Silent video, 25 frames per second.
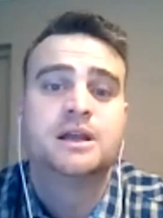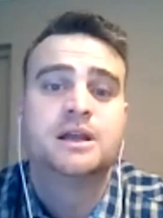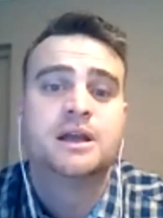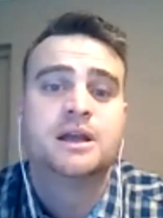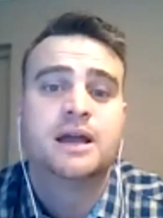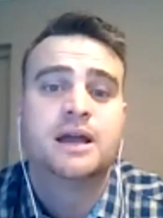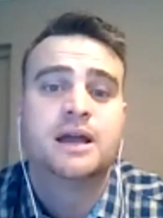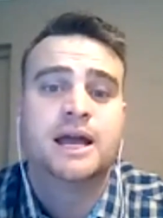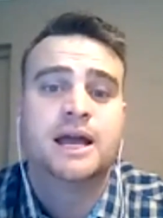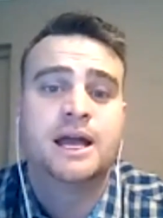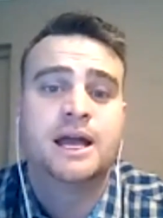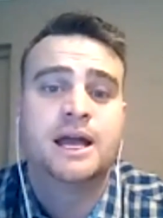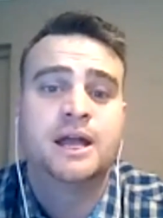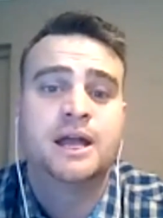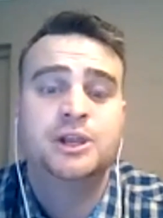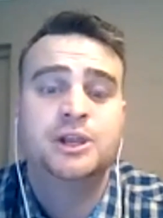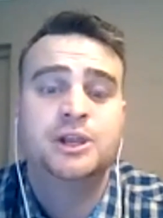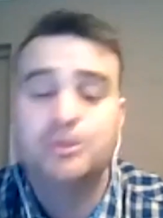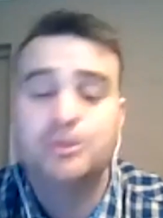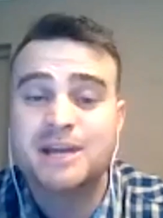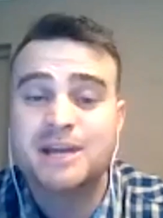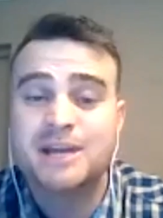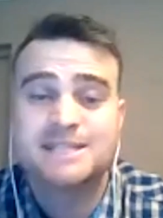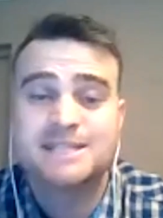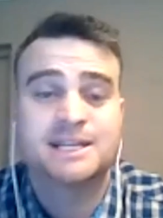And you
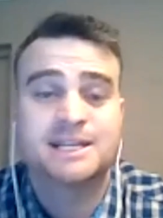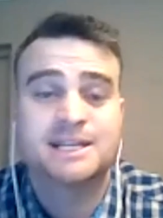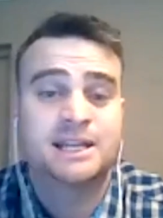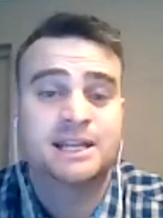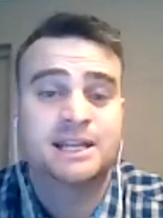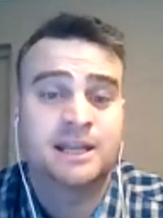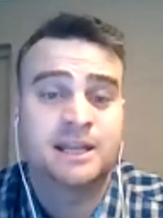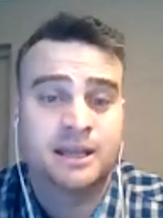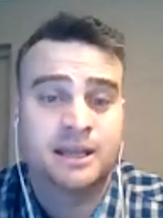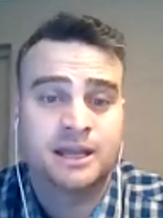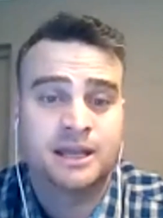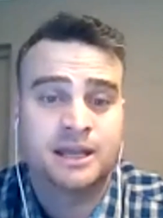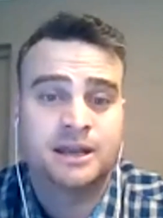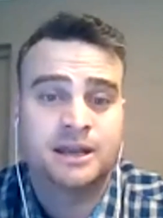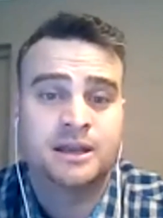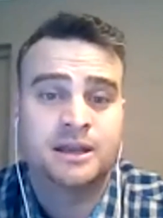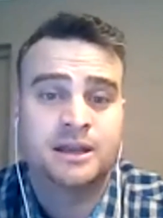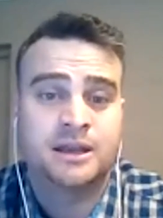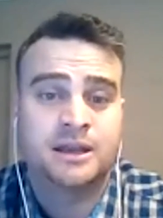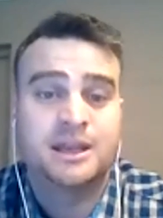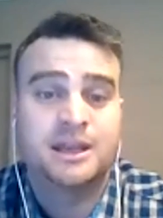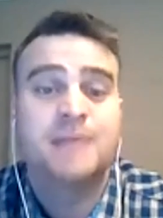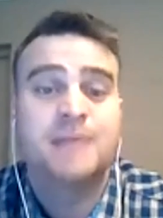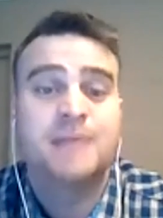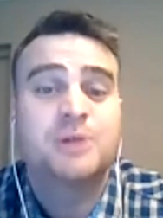basically get, get a, an
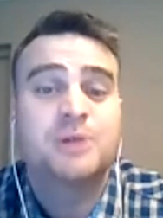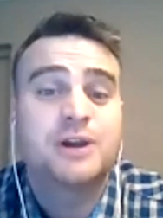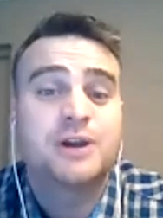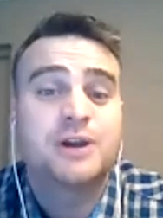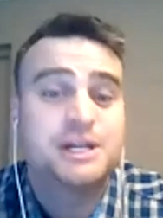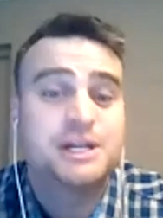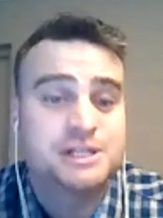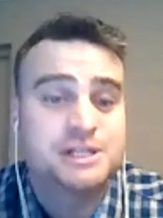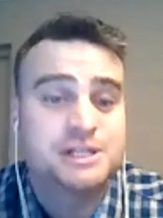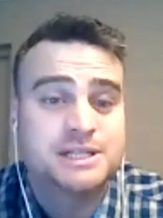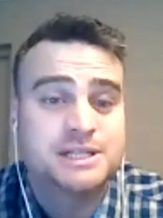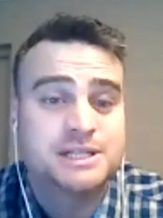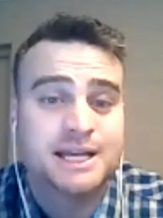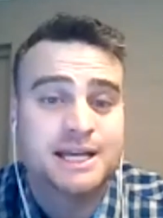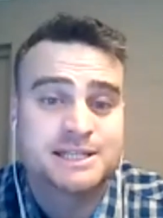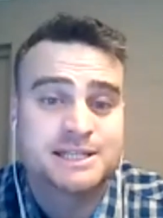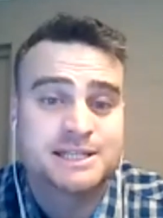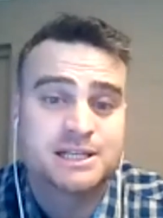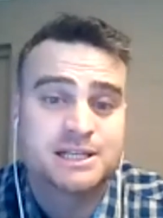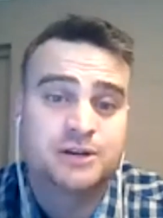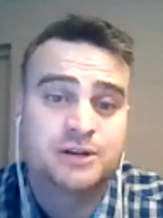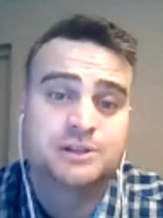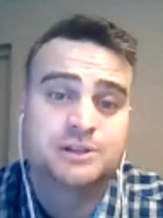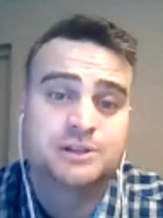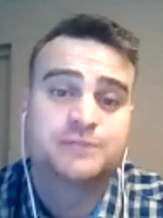immigration tax
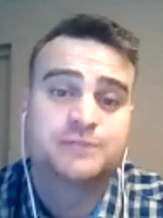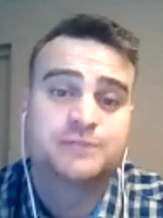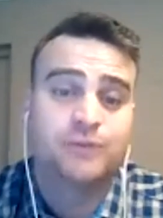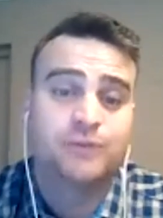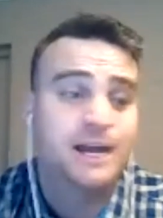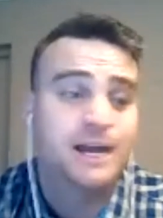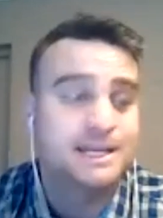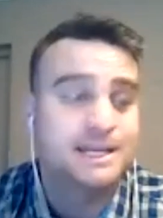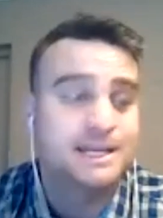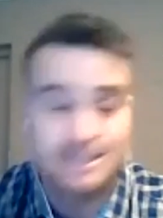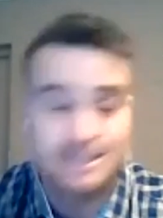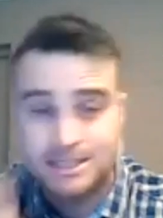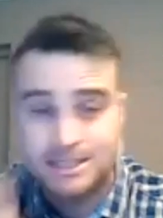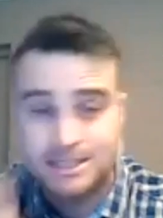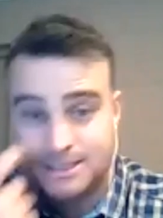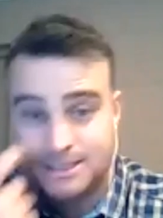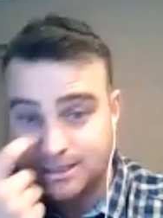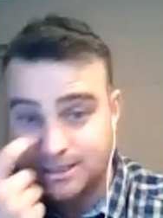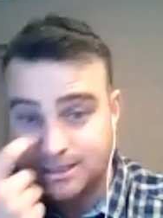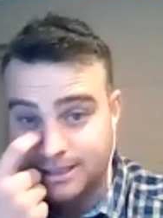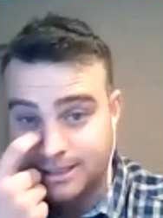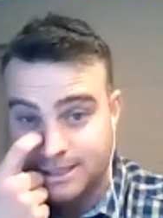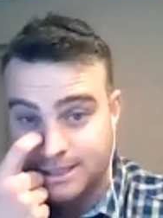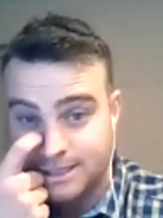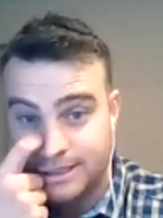clearance for assets still in
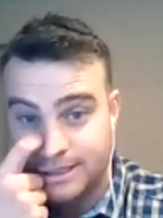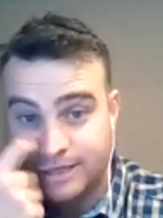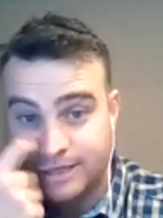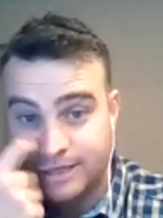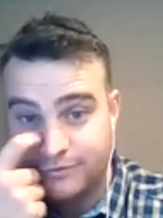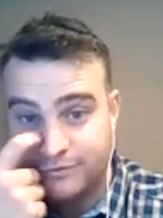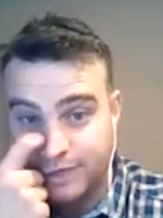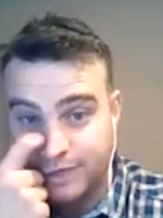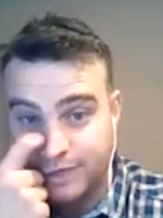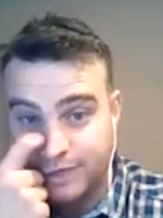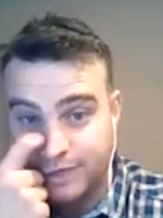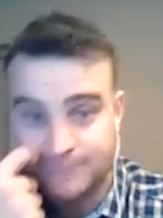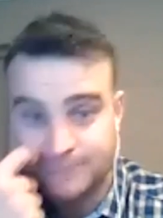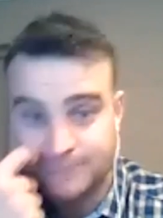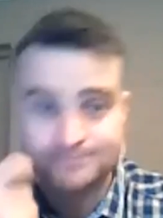South Africa.